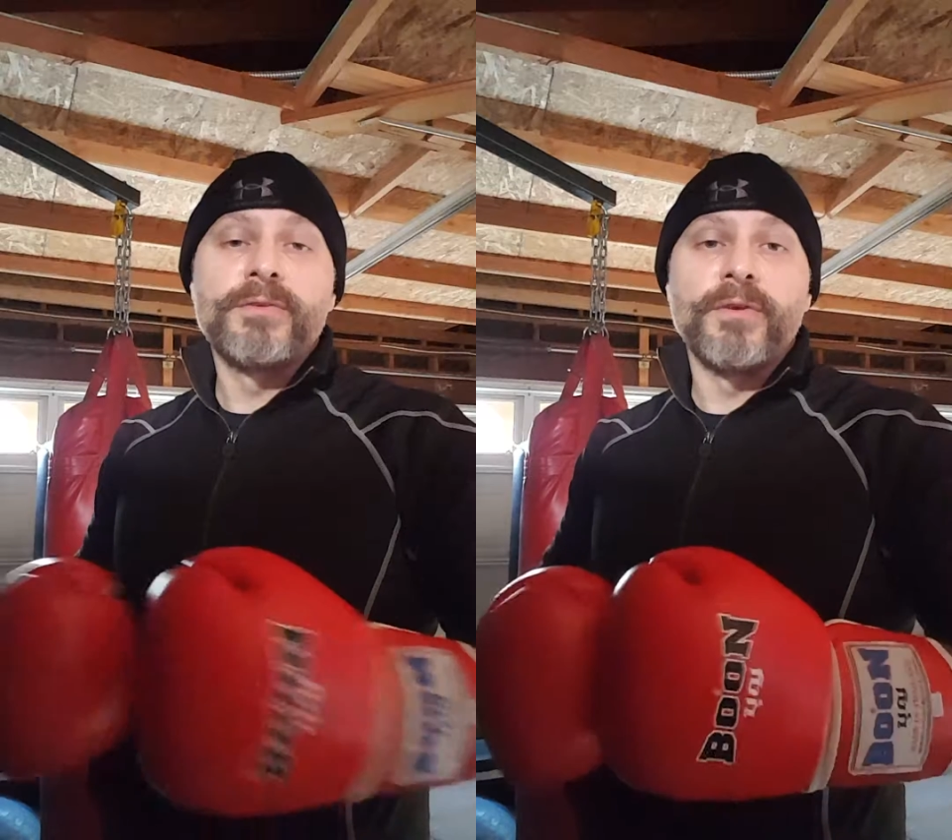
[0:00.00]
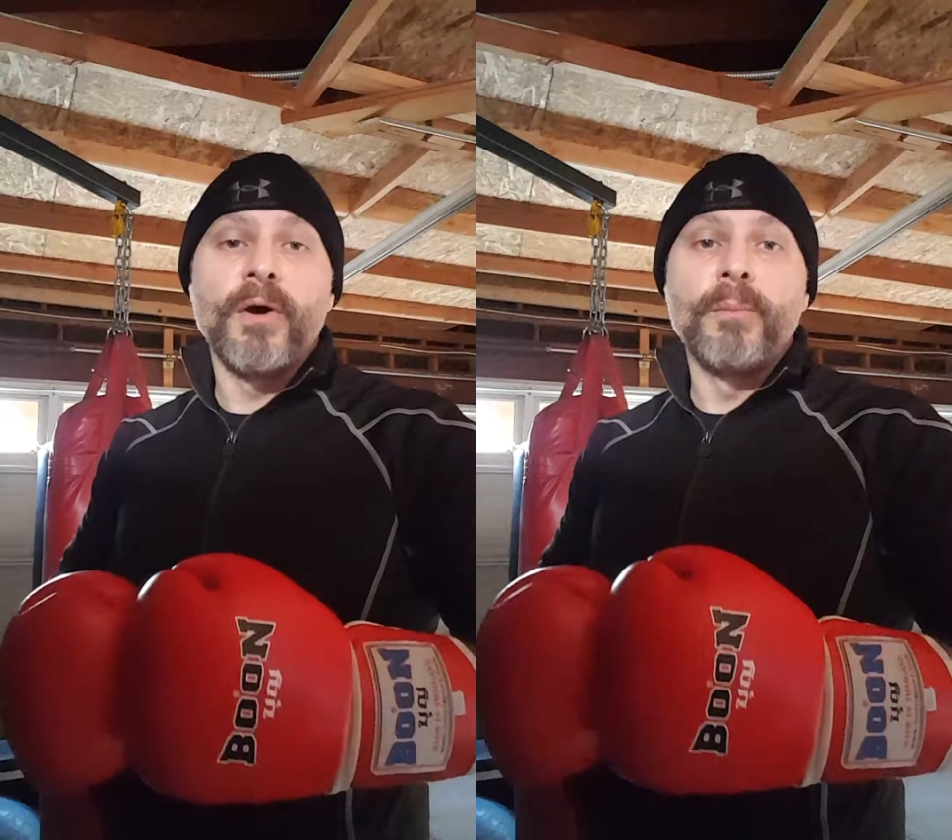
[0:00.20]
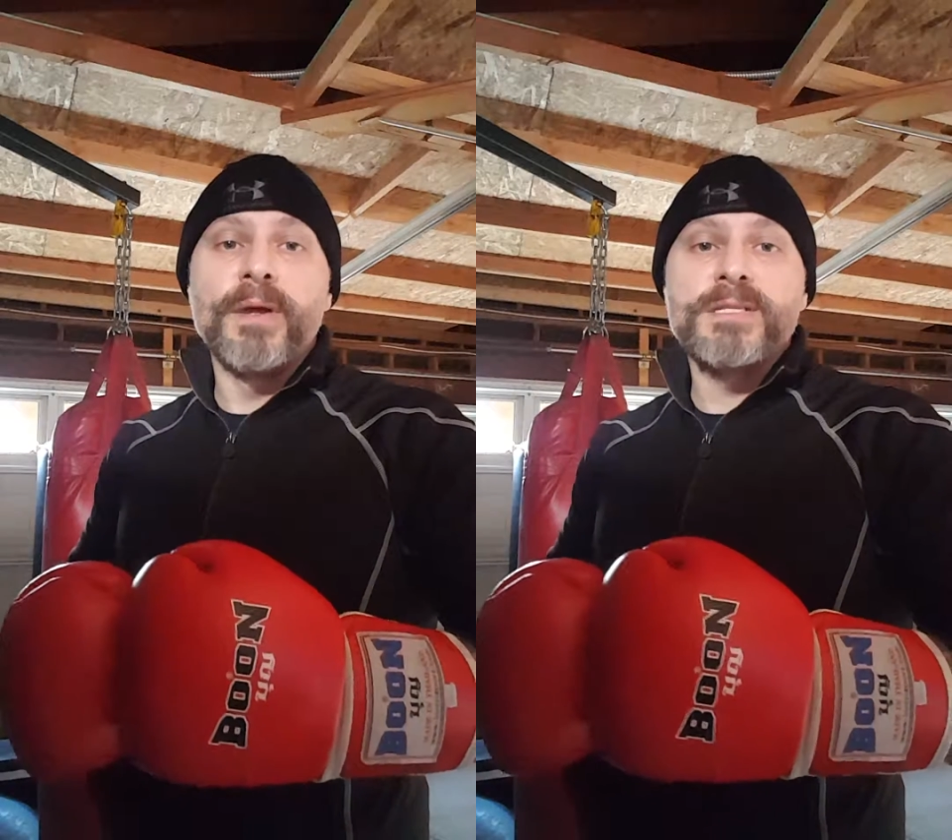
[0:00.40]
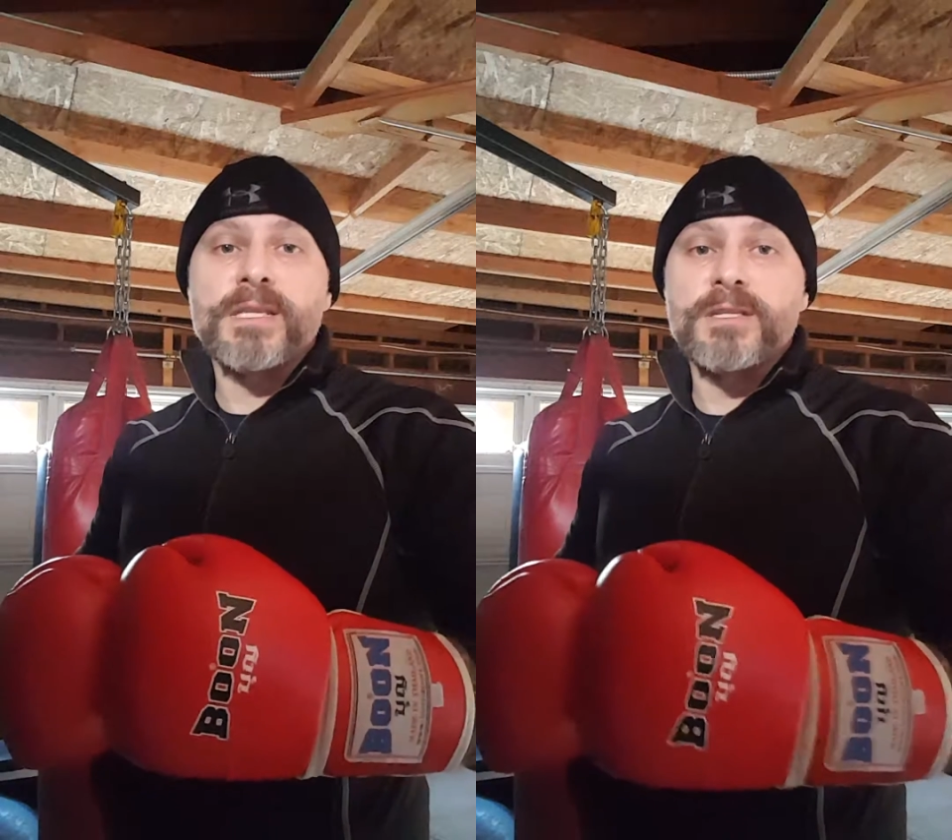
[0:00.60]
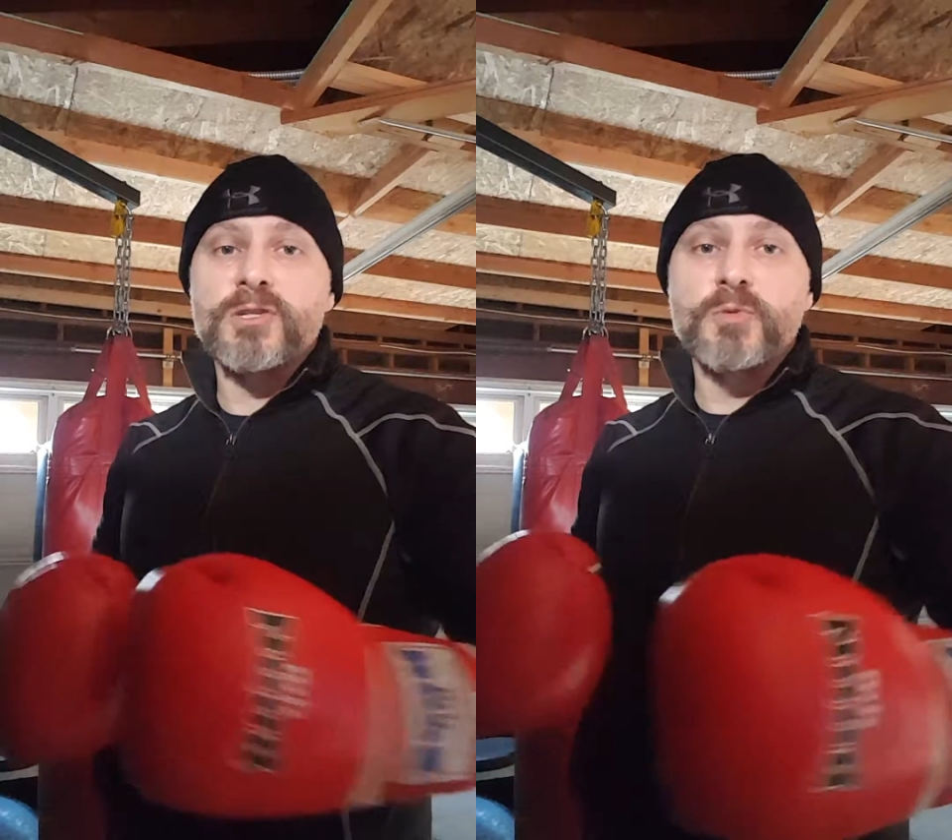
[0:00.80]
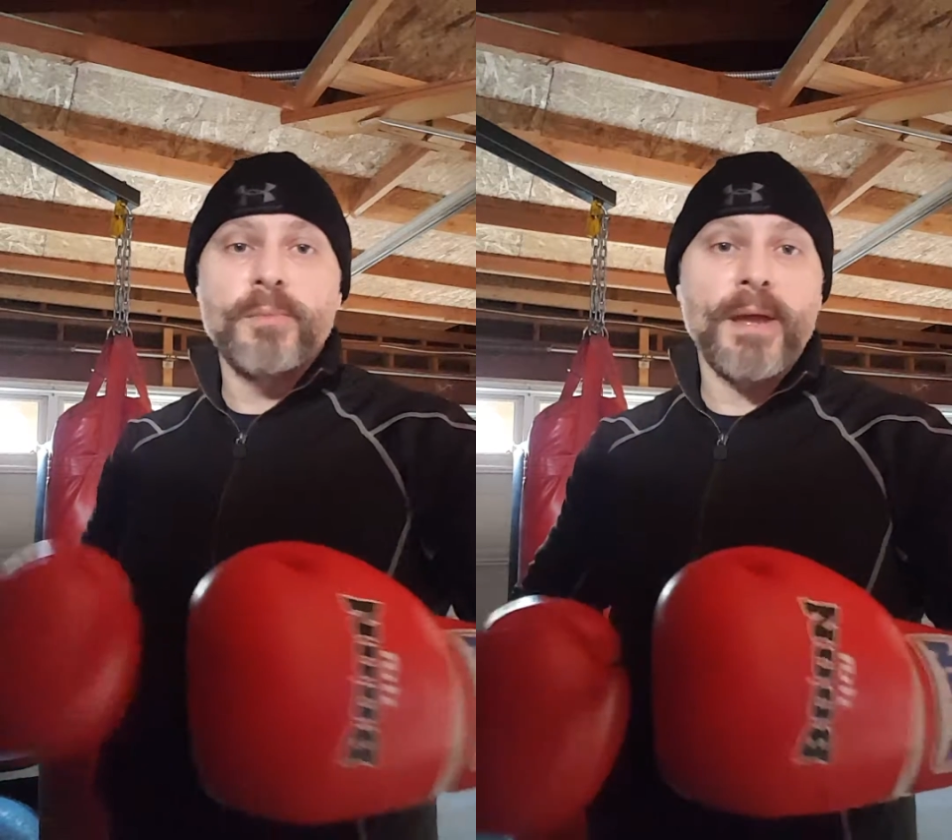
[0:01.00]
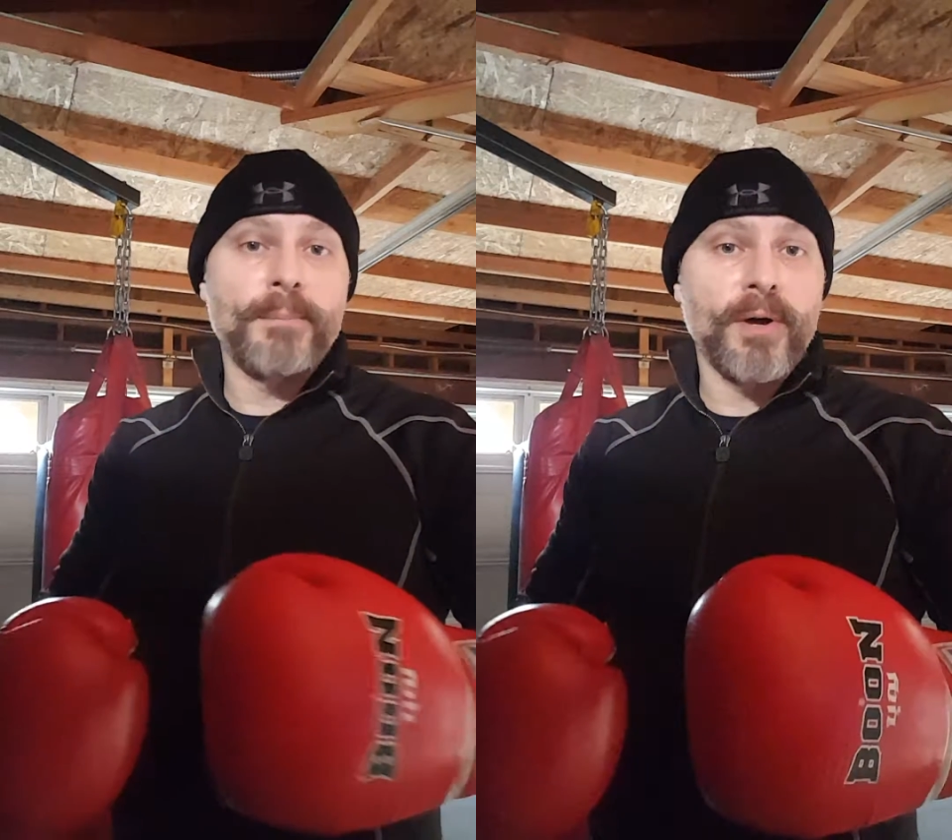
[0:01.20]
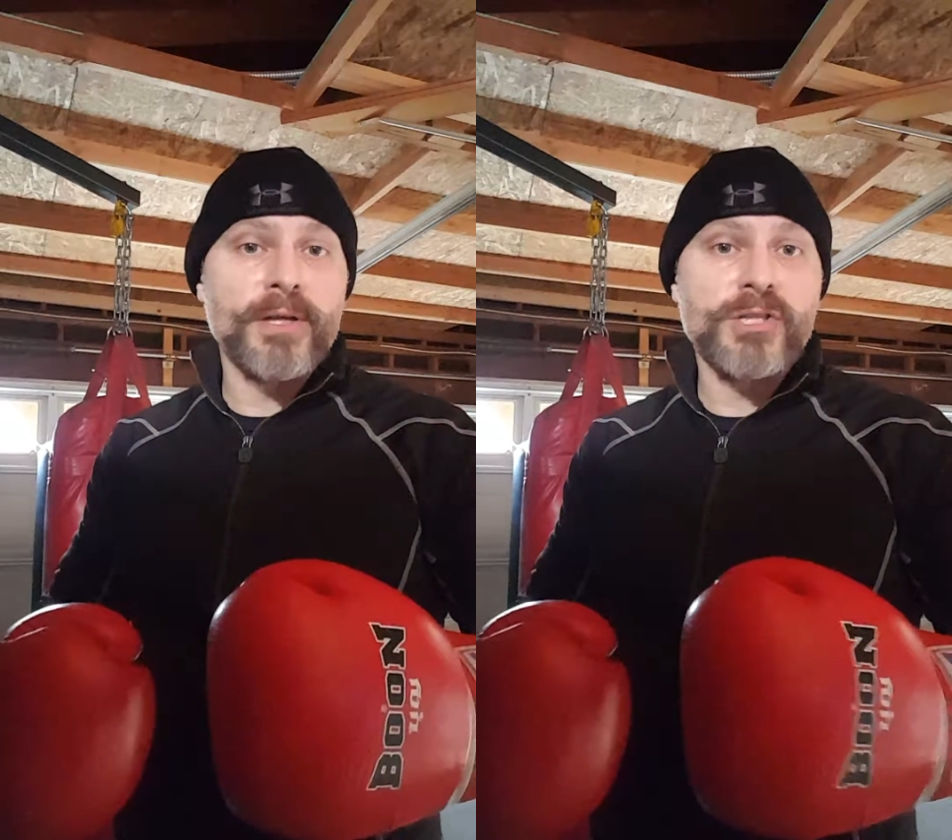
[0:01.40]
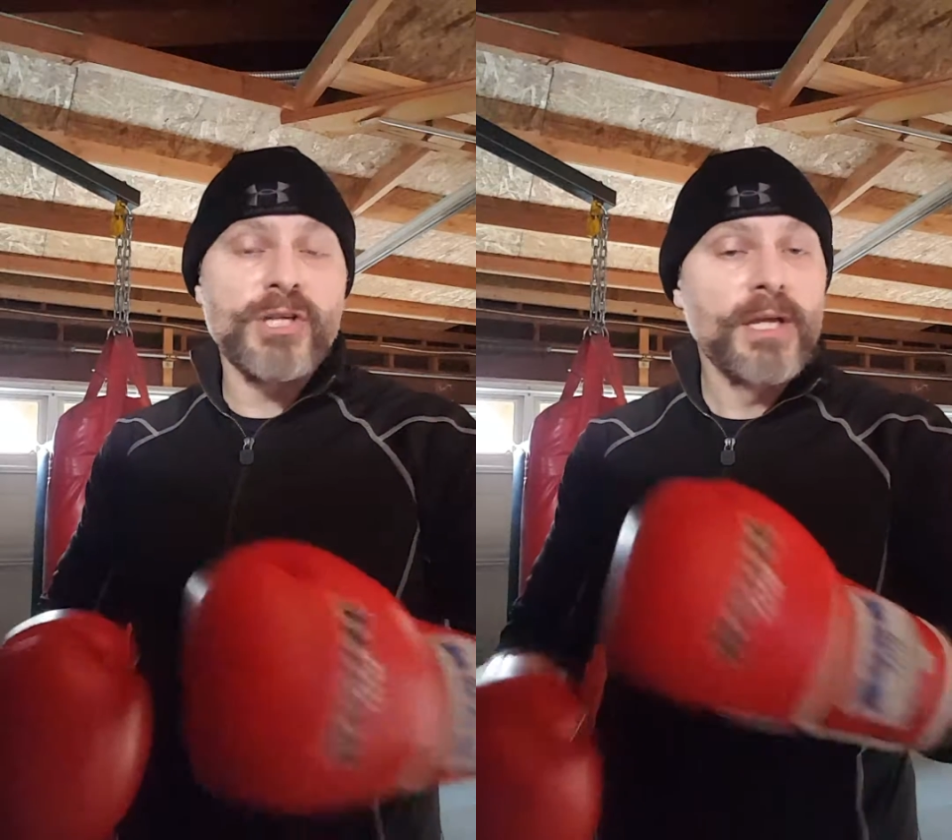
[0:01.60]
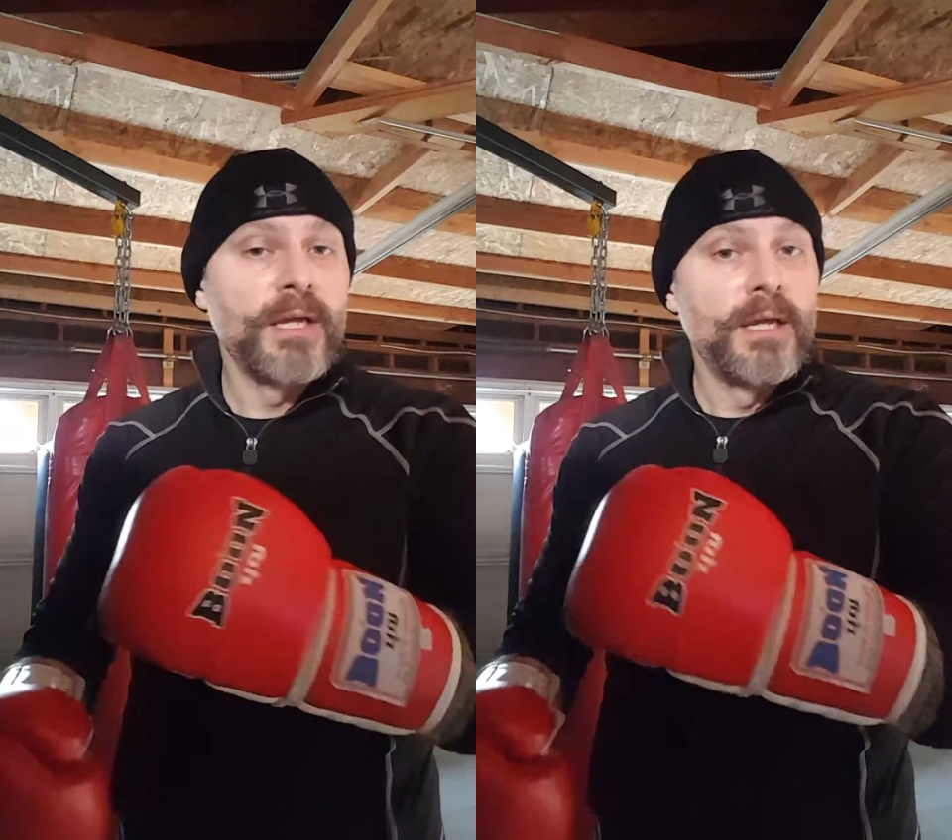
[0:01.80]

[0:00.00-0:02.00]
So basically, there's a Superman punch